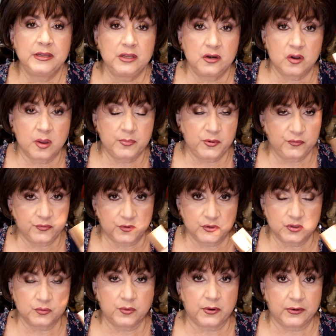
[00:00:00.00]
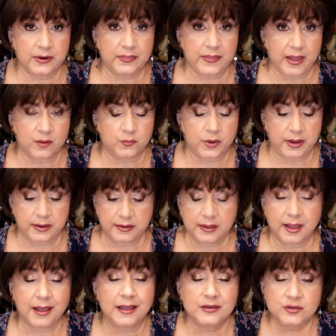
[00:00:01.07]
you know, I prefer to wear it that way.
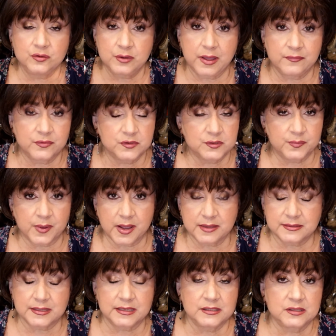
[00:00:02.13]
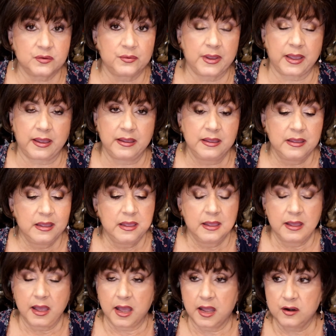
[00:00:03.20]
I do have the spots. It's okay.
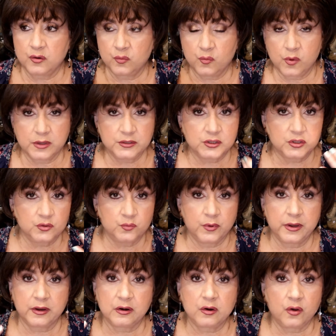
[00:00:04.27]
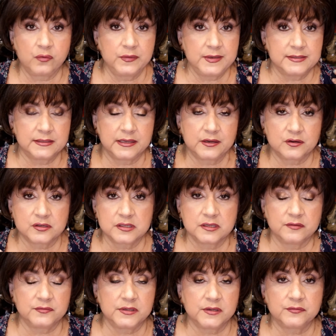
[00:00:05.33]
I don't want to wear all these layers
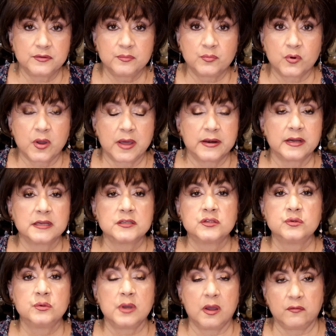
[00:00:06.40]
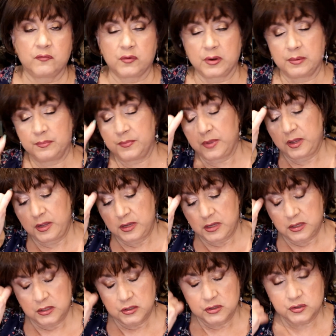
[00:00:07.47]
of different products to cover them.
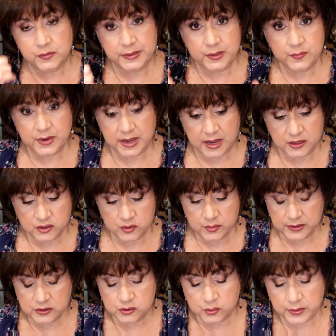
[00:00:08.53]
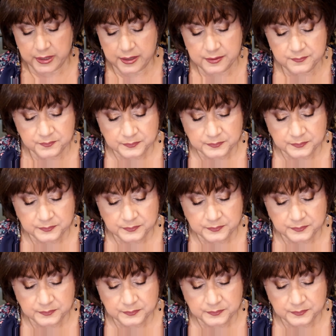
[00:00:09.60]
So anyway, I do enjoy it.